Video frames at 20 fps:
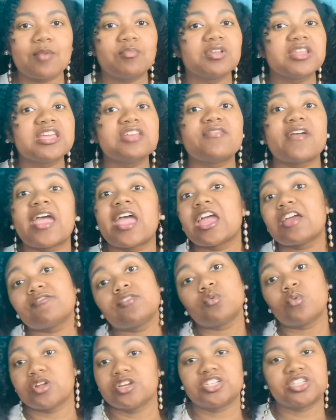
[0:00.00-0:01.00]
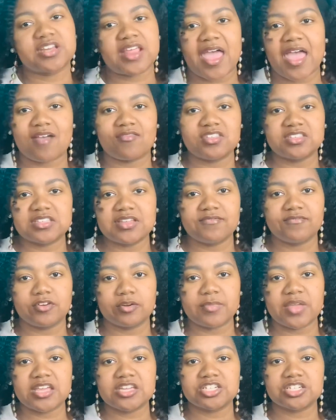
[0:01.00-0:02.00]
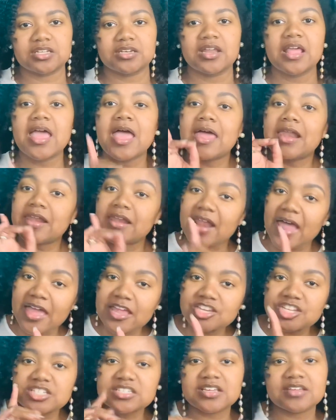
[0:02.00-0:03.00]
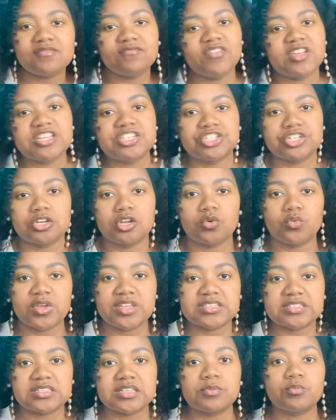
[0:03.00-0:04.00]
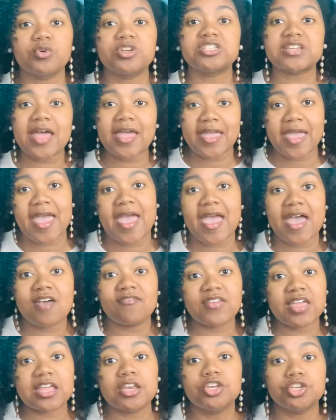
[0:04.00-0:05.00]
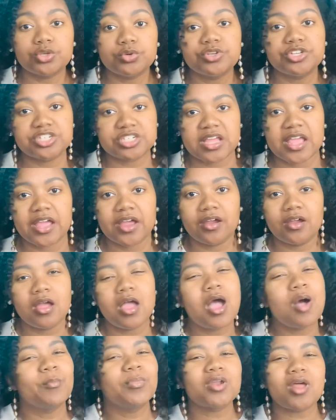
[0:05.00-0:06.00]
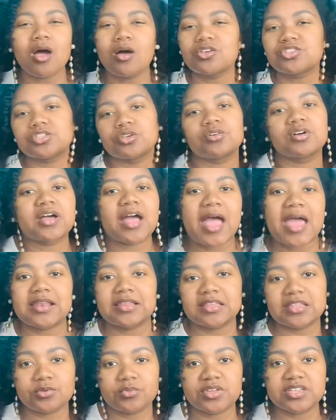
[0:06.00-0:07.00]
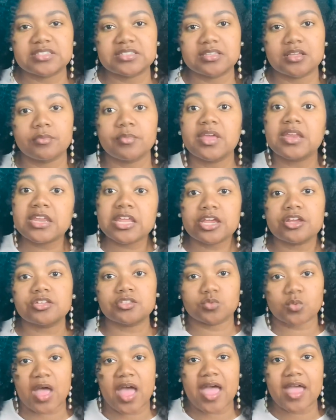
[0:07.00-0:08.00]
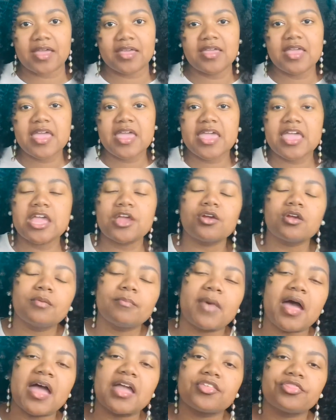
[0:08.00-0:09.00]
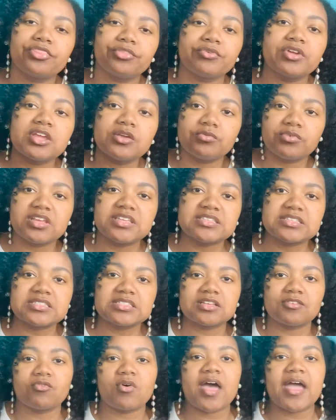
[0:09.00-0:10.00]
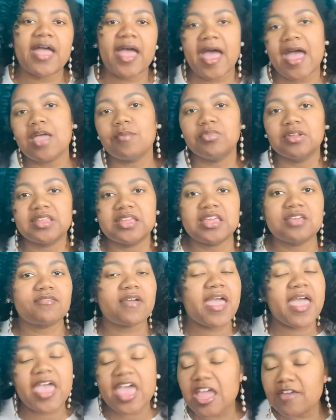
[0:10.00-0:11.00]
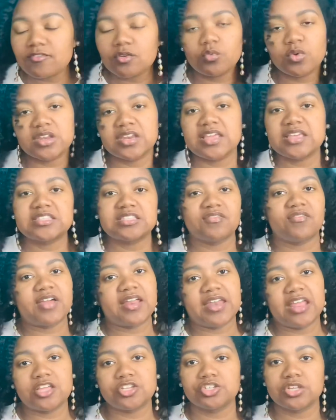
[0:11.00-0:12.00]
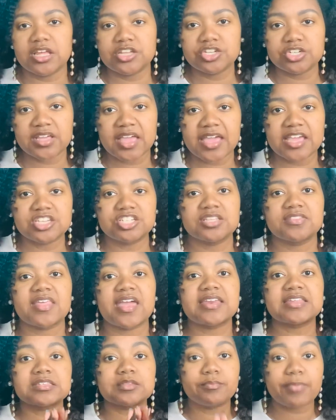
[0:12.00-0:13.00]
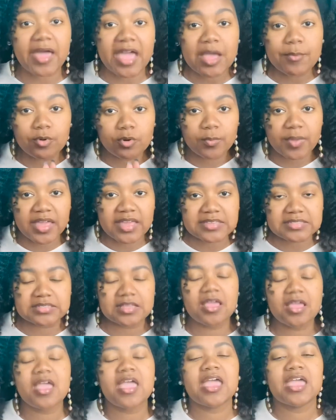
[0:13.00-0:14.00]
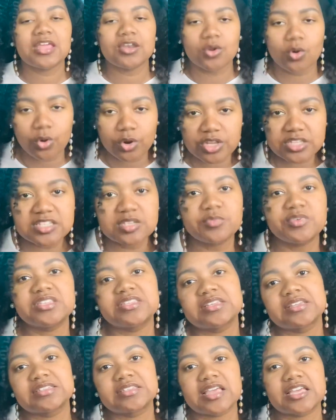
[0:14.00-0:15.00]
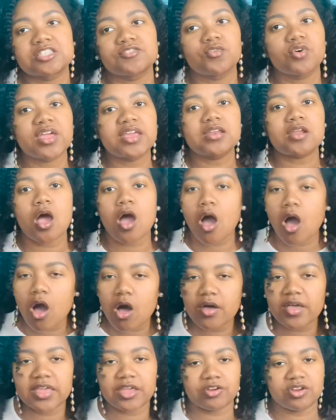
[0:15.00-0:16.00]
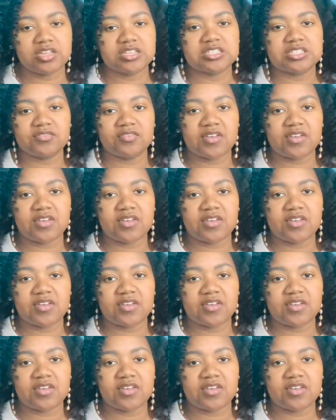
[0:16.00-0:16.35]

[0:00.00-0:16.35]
believe everyone should have this information, not just conventional wisdom, which I have and do share, but also godly wisdom. And here's why. Here are my 3 reasons of why I believe everyone needs a financial education that is Bible-based in order to be successful in all areas of